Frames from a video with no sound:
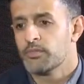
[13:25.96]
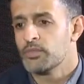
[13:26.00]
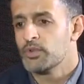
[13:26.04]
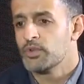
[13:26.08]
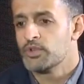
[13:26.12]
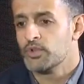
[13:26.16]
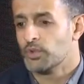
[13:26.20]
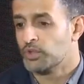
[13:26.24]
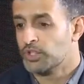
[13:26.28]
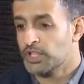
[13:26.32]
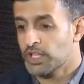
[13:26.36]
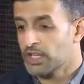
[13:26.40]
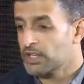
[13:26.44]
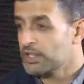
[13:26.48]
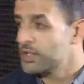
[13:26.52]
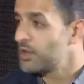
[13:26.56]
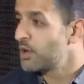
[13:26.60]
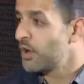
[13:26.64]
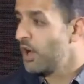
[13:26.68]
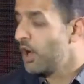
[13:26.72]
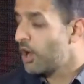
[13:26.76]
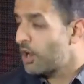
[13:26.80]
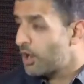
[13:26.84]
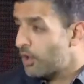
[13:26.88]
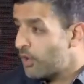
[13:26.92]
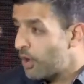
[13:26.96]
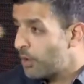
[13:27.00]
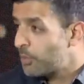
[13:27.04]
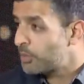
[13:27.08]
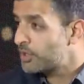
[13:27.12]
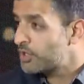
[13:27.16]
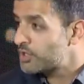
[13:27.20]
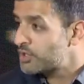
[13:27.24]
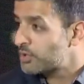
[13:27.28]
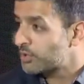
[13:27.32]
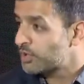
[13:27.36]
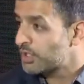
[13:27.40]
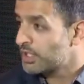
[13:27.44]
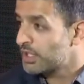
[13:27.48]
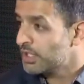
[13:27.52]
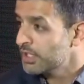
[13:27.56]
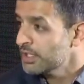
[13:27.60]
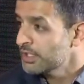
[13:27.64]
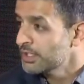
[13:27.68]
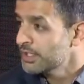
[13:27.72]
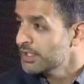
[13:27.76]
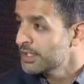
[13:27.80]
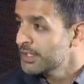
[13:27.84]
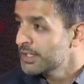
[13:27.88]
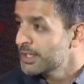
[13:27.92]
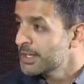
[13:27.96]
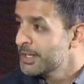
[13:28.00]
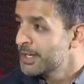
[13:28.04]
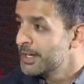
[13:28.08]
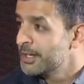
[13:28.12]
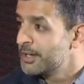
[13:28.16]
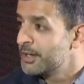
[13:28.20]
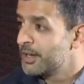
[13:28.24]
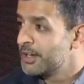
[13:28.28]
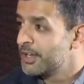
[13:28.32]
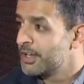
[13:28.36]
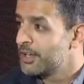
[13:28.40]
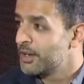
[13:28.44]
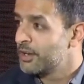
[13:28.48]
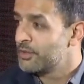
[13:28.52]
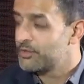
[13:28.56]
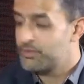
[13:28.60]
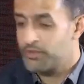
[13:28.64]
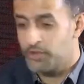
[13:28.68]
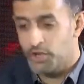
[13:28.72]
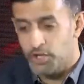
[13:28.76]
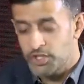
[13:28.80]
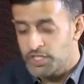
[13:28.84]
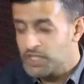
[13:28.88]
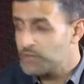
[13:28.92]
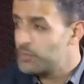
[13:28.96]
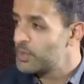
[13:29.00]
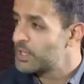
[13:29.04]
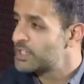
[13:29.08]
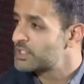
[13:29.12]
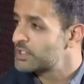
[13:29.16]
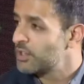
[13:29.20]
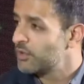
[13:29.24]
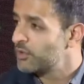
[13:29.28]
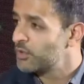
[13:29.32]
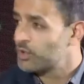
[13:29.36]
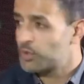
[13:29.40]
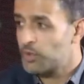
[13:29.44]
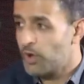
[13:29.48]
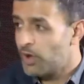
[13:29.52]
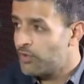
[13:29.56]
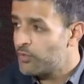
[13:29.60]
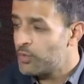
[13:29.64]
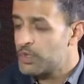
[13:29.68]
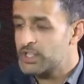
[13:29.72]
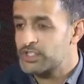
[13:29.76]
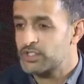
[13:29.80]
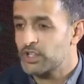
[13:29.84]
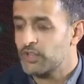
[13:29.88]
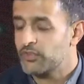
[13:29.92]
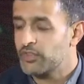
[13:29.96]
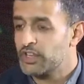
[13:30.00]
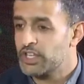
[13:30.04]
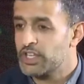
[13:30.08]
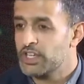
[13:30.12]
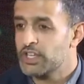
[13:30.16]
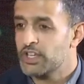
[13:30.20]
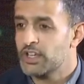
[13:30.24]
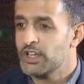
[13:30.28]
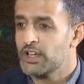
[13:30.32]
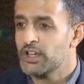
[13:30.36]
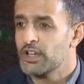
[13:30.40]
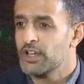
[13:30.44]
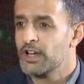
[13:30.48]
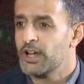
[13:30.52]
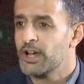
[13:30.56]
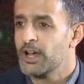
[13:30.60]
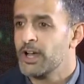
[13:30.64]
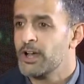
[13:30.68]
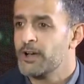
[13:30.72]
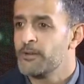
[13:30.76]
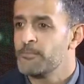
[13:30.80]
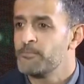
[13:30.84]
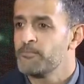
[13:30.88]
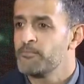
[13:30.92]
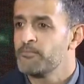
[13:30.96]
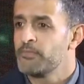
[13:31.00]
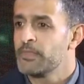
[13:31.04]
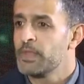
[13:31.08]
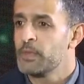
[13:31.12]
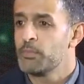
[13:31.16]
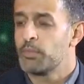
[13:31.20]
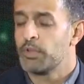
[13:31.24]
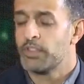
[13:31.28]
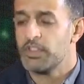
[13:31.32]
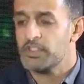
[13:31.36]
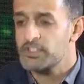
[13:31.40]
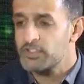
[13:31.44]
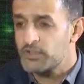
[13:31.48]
Shooting, you can't go wrong with the shooting, 13 weeks off or 12 weeks off in a year. But there's